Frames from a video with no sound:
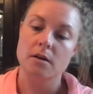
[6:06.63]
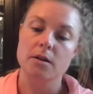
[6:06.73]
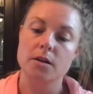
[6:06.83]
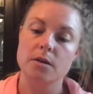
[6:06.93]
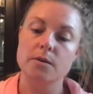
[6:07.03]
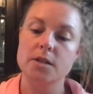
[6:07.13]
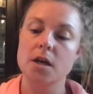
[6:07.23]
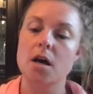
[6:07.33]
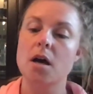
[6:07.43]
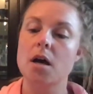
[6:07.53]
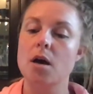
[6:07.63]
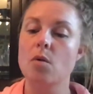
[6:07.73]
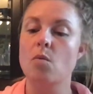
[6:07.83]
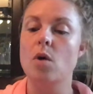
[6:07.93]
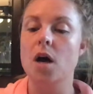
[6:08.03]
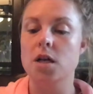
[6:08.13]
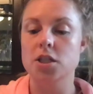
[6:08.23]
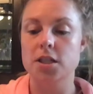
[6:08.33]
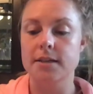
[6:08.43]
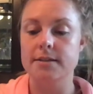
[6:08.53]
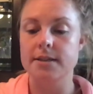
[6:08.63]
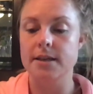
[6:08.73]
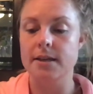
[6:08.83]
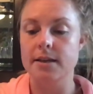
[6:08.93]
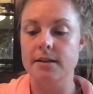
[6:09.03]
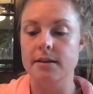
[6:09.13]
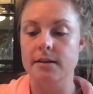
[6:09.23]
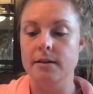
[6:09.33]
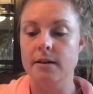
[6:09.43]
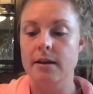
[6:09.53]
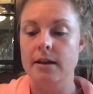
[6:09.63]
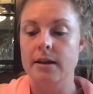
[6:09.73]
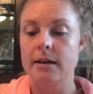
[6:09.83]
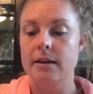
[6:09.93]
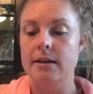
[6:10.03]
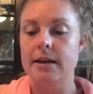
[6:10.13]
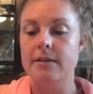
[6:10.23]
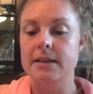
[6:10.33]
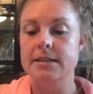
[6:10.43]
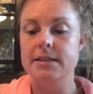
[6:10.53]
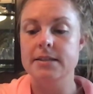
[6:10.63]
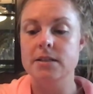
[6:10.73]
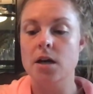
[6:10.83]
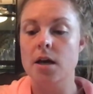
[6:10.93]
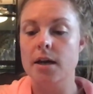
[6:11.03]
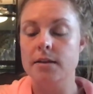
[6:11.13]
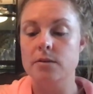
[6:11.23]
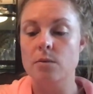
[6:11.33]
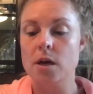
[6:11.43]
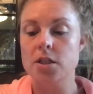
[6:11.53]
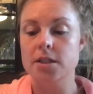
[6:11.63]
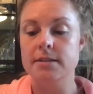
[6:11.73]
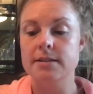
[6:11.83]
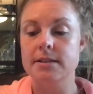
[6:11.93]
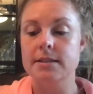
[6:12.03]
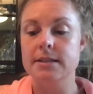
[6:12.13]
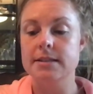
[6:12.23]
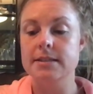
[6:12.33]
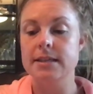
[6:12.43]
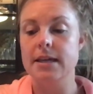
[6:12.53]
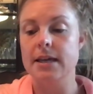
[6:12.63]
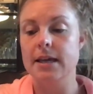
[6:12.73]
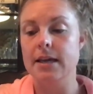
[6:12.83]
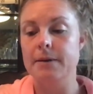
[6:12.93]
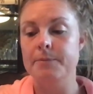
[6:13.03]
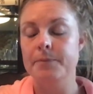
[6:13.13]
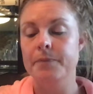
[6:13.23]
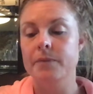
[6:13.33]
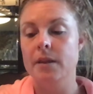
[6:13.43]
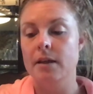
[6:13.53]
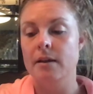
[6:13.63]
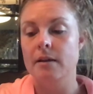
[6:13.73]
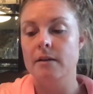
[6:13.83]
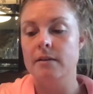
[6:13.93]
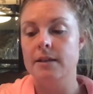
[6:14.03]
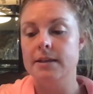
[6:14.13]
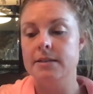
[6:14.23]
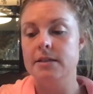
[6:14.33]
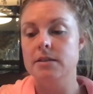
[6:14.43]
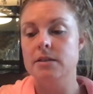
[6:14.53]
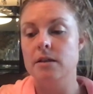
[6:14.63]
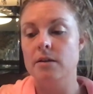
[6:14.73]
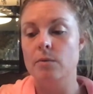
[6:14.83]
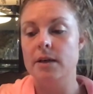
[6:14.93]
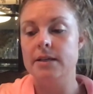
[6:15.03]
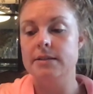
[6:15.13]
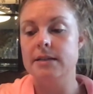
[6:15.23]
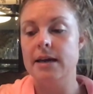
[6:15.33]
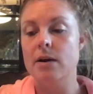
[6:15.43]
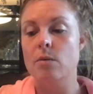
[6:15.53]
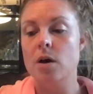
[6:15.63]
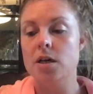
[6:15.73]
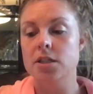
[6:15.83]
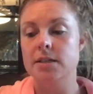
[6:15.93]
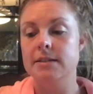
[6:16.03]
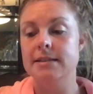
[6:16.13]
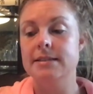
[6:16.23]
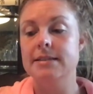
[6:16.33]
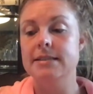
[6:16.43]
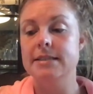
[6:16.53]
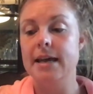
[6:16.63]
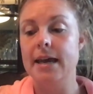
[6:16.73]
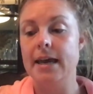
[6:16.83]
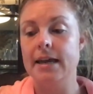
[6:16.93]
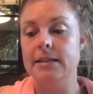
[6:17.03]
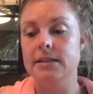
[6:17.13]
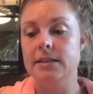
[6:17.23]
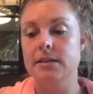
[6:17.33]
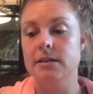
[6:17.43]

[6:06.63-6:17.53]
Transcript: Utah, Washington. Now this is not Washington, D.C. This is what is now Washington State.